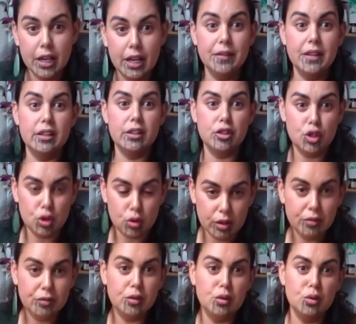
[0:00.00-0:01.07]
and that is
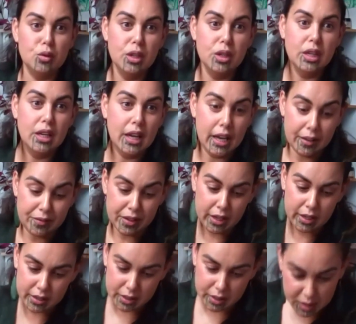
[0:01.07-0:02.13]
joyful and
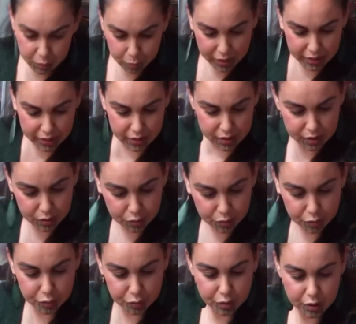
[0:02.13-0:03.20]
that is expansive